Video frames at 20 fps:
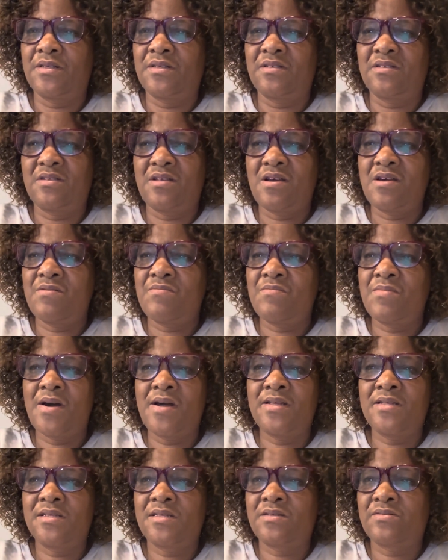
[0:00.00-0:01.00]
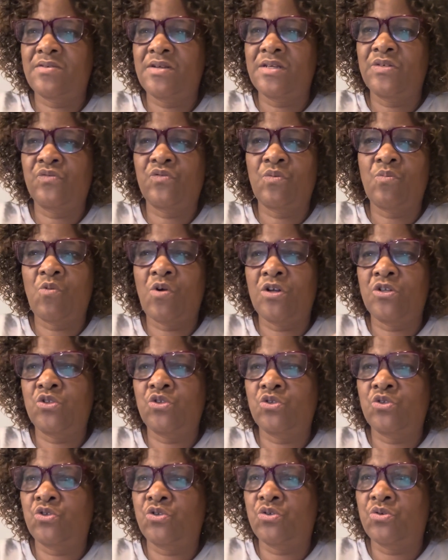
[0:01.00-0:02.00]
The months range from 1
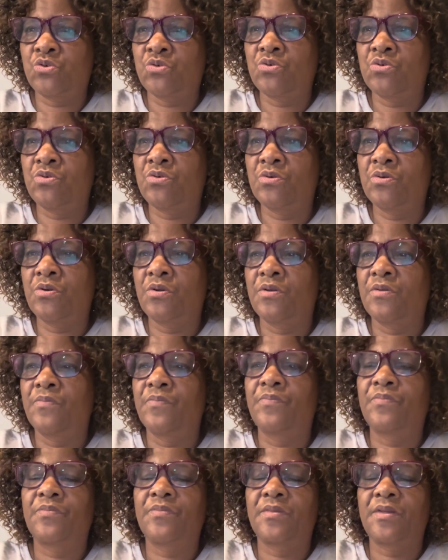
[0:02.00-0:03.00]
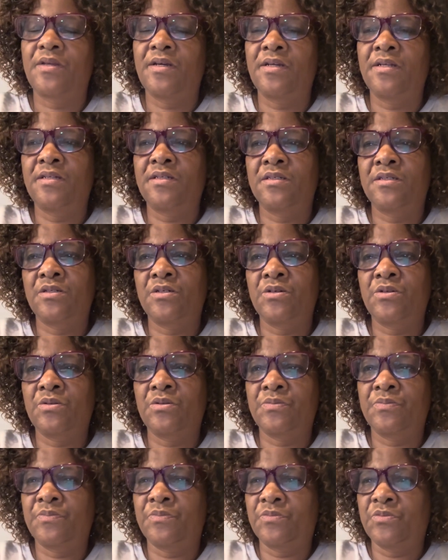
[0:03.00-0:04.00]
to 2, and
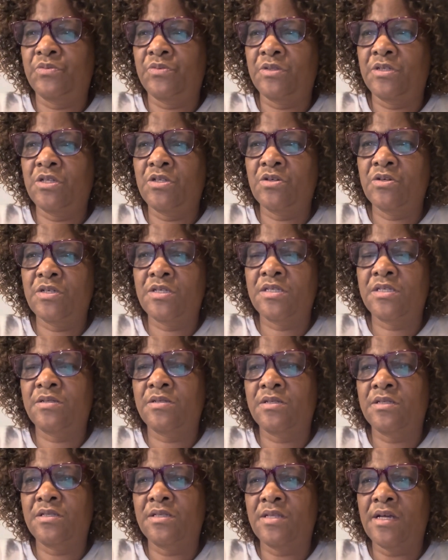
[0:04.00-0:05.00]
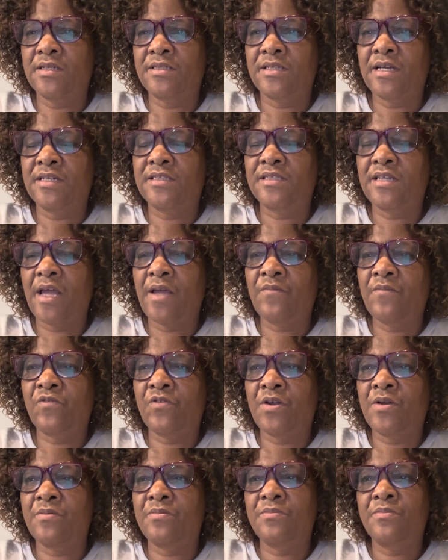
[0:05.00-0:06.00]
within that time
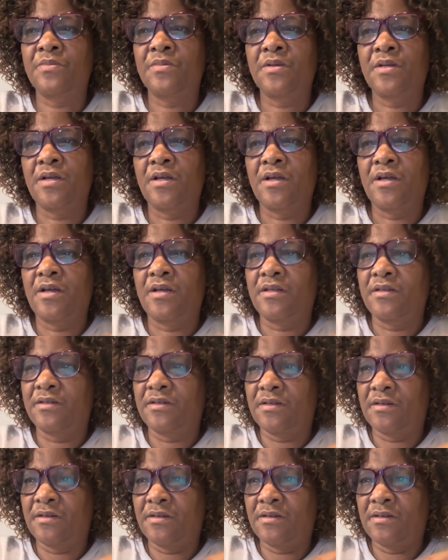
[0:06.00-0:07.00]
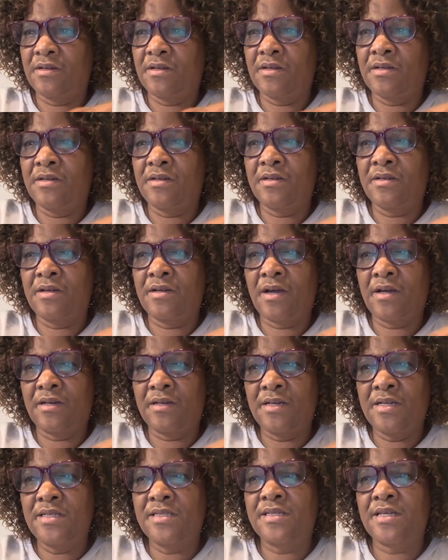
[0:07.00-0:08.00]
frame,
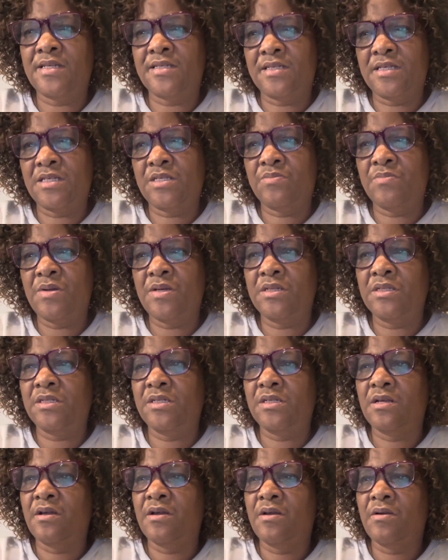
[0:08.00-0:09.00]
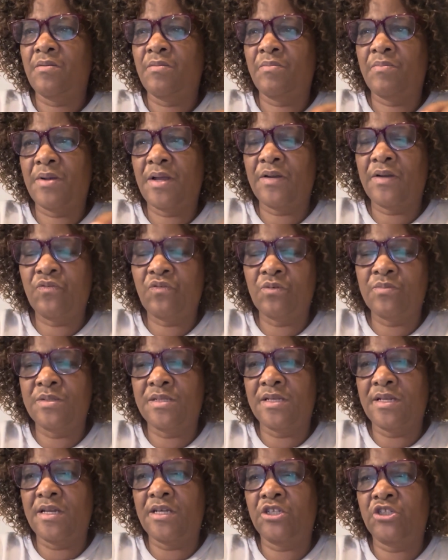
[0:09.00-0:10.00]
needs assessment, platform
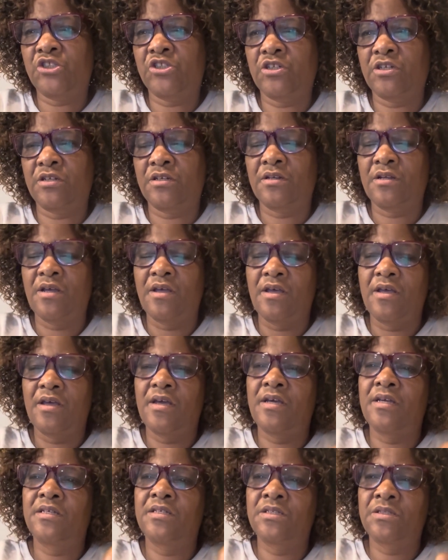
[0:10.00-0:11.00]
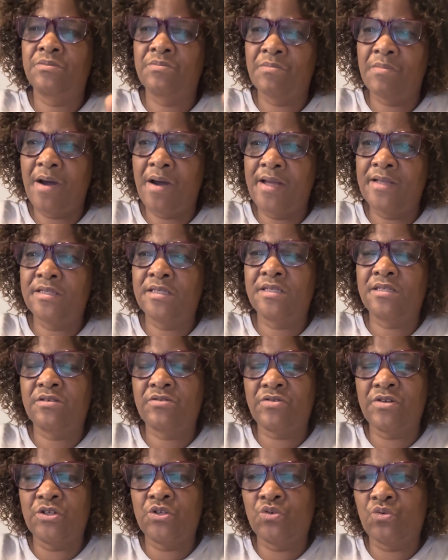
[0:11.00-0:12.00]
selection, and months
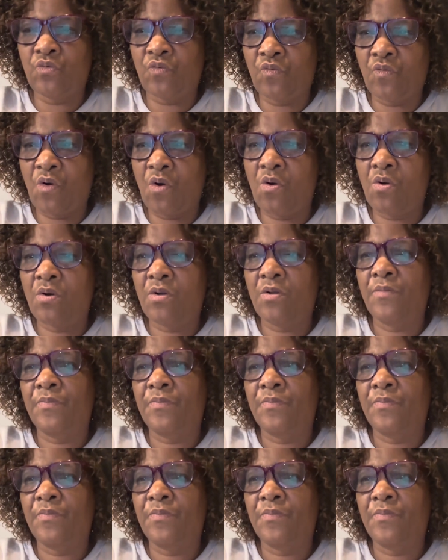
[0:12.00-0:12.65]
3 to 4,